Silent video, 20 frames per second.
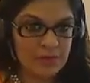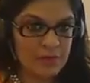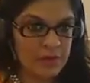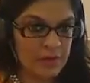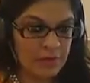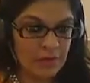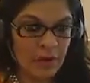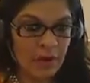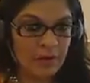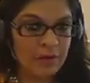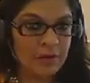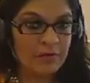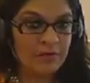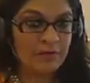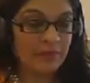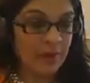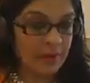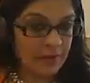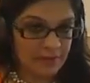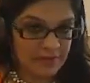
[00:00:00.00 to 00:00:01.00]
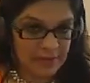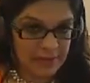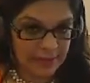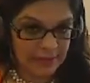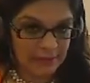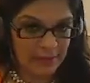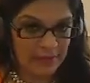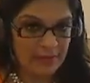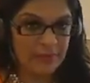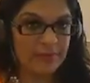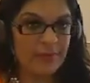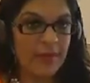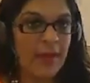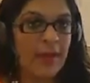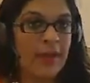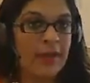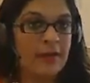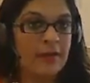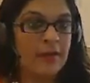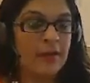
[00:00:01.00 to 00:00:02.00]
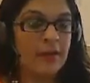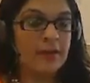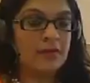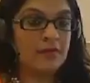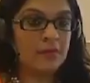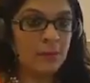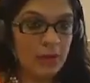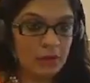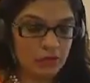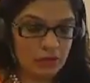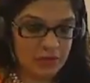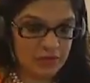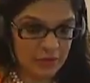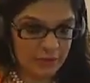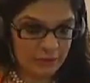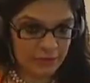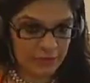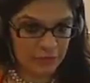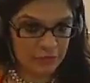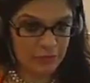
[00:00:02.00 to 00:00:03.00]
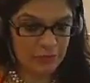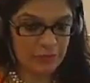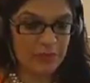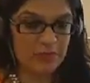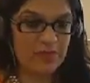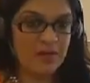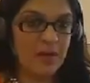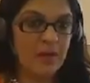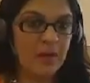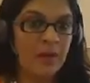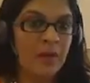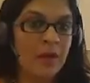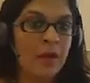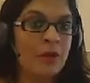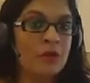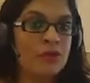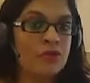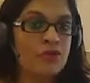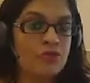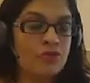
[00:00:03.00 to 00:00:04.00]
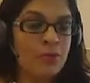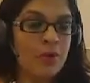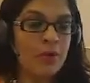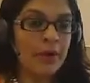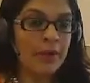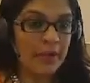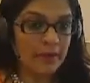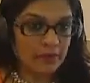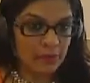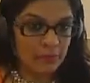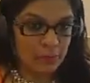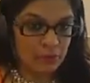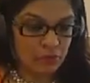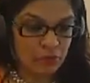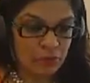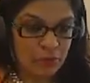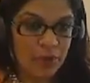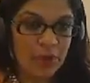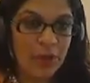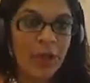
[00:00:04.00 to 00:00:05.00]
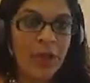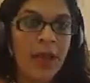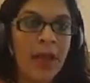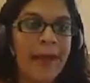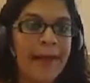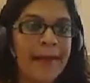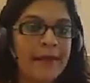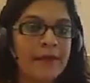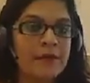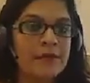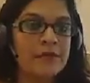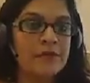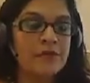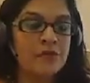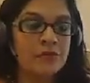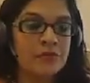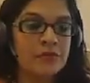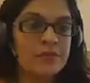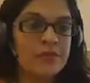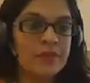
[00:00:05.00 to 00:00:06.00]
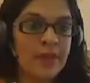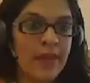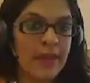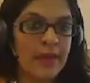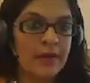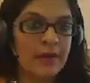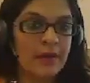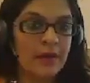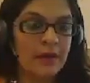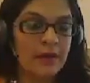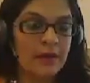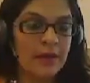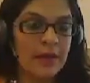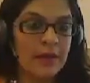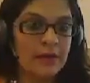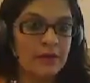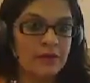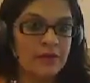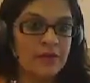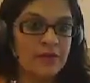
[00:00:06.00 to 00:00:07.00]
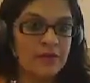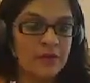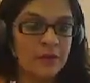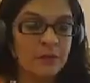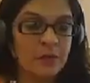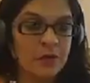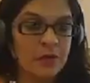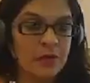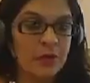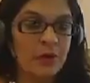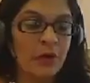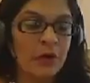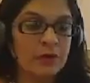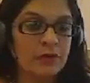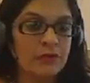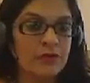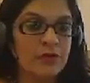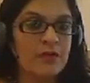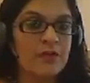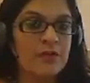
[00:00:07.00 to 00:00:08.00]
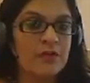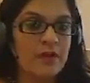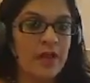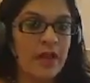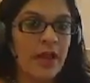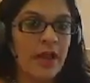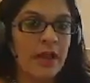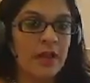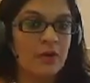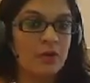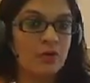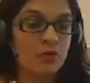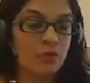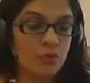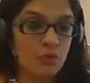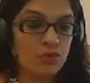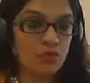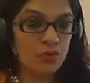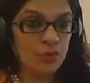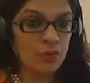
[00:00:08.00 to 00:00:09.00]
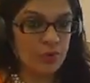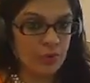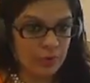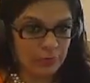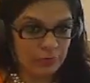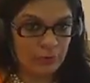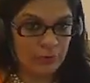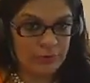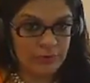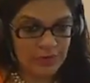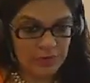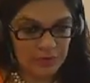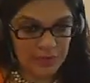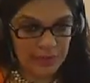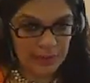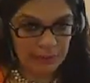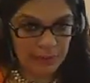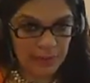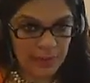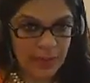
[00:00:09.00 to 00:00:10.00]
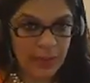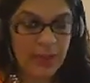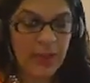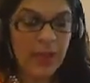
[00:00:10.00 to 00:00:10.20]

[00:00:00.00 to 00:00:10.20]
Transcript: not very selective, and it's much easier for students there to get admission. And students can enter these community colleges and do 2-year associate's degree.